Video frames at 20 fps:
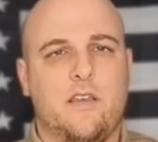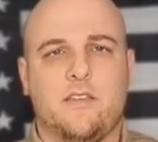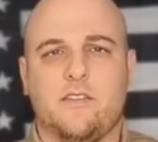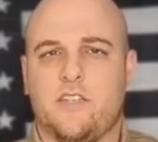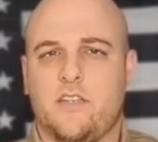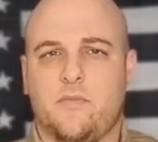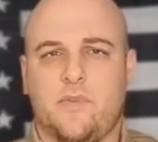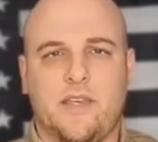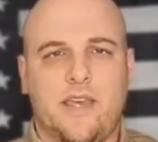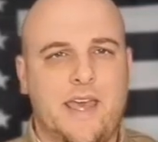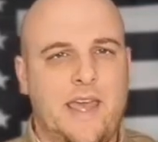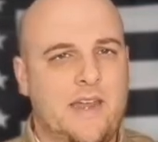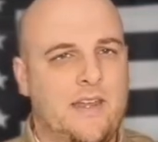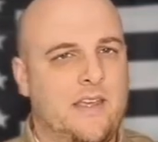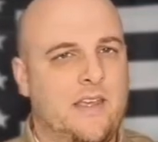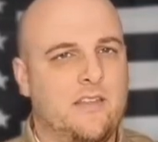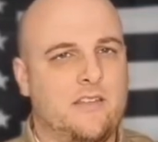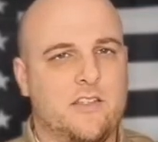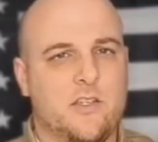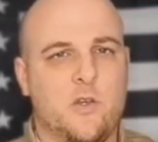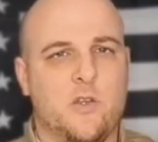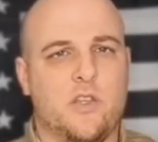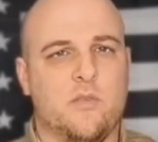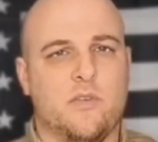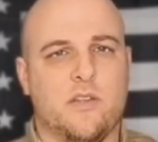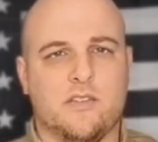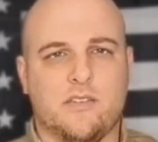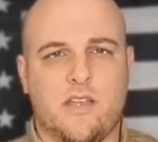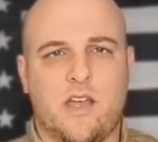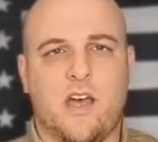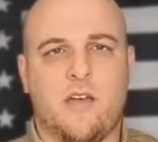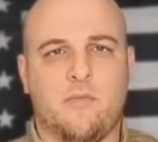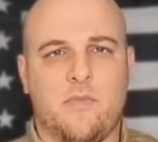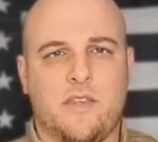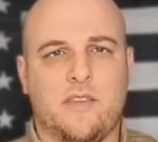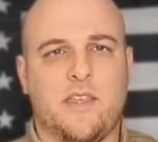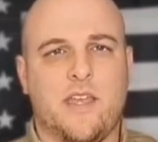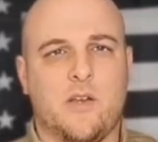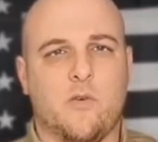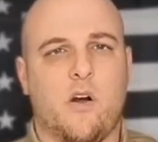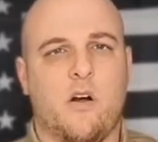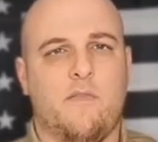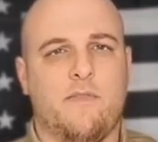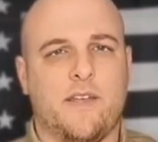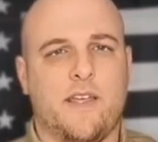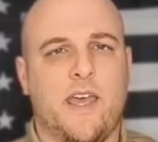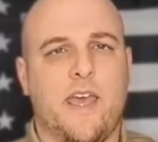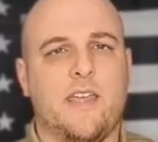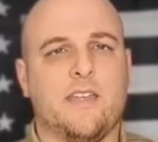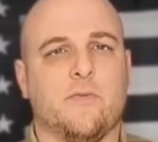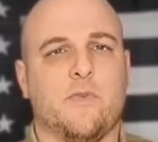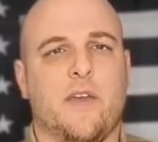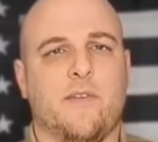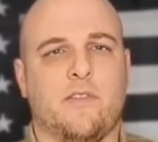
Simply handing it to them does not meet that qualification.